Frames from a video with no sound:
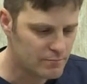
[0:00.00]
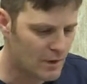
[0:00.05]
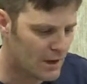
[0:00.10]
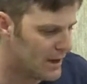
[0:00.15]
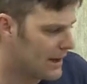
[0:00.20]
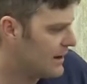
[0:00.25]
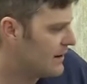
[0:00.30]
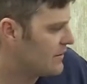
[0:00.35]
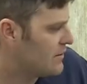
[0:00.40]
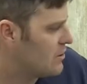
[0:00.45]

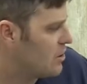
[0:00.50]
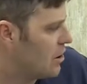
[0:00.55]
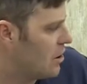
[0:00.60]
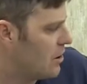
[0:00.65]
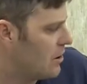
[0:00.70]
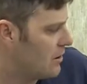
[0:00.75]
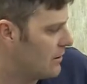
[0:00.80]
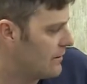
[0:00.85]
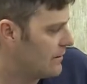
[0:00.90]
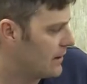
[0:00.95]
And it's
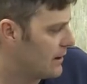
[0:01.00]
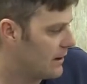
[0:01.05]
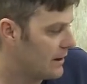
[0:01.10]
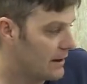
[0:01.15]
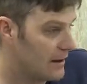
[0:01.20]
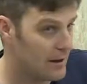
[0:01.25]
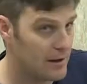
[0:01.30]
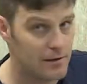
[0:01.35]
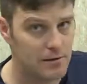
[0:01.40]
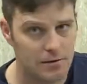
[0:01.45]
called
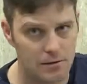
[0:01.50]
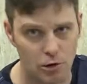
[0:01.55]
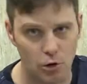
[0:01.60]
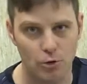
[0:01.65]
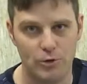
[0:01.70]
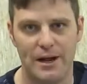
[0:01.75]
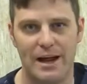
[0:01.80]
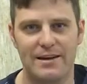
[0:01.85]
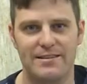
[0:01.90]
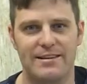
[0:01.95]
uh,
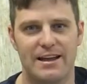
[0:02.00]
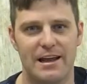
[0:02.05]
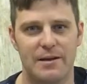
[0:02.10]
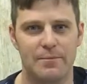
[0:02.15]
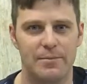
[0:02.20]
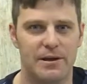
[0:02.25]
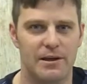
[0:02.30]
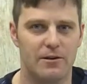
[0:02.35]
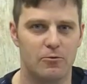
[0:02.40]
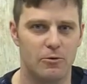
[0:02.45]
low dye
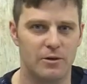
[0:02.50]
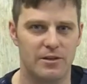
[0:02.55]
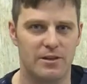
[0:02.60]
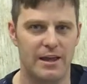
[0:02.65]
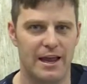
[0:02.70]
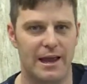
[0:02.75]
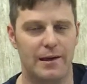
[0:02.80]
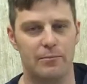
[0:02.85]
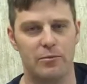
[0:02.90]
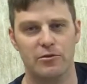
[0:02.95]
taping with
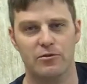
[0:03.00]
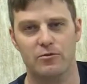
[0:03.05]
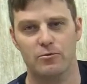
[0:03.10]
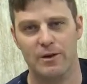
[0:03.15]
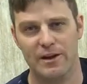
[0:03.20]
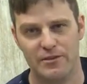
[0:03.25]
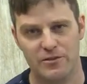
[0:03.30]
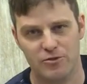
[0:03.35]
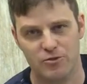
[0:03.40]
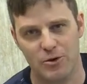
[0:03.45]
Campbell's
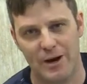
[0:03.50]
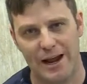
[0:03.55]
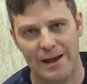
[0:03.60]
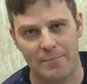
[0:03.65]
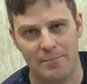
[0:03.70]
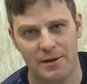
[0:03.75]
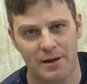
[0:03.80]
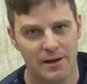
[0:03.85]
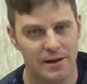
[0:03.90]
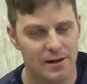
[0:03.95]
rest strap.